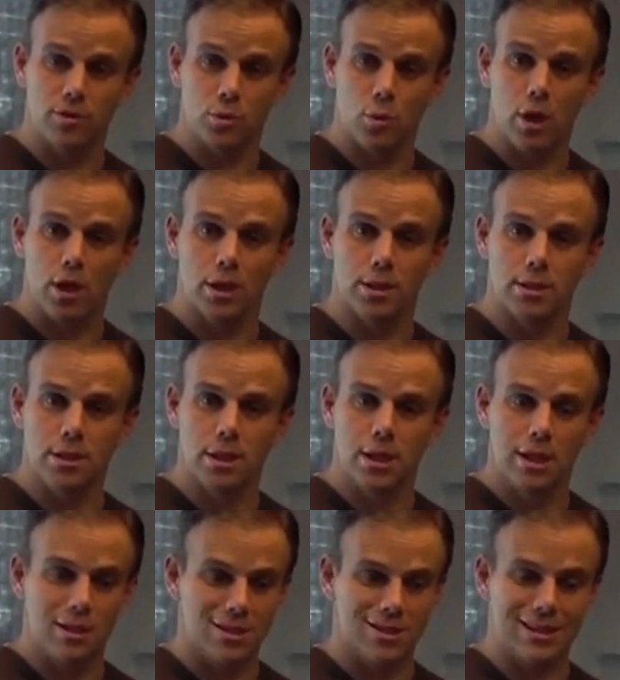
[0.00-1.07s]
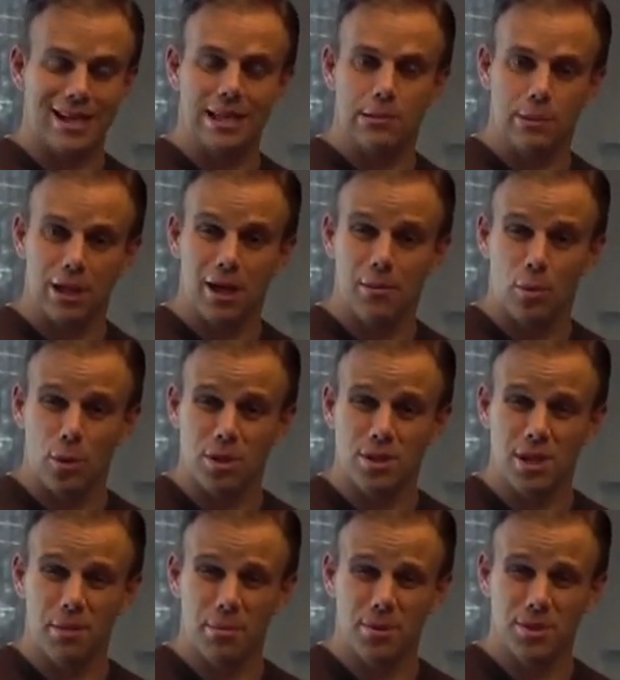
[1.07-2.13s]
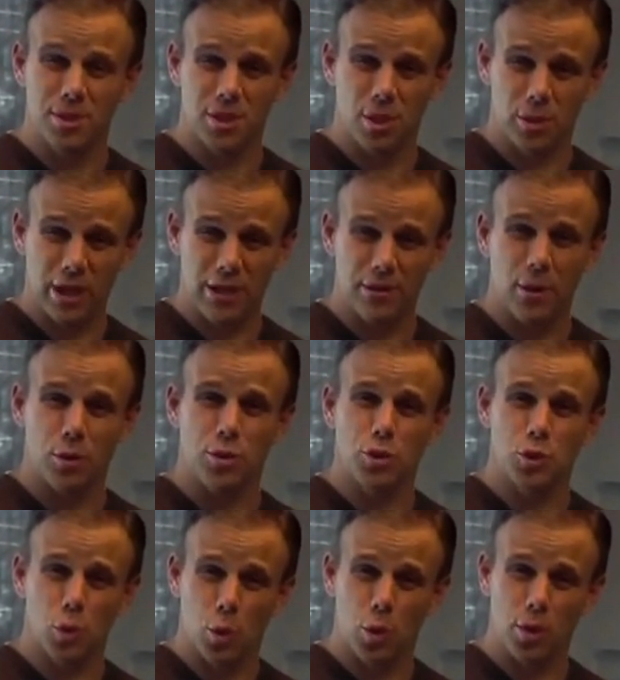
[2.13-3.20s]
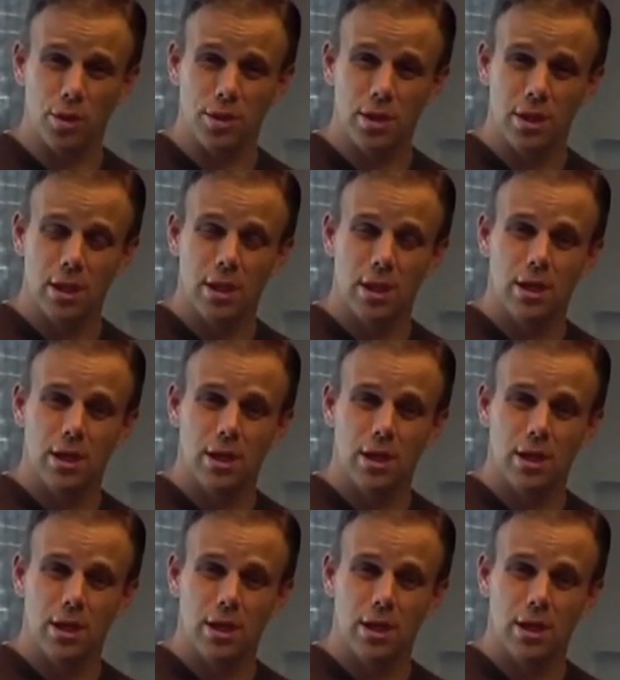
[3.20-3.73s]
as well as the skin to become more supple so you don't get those sores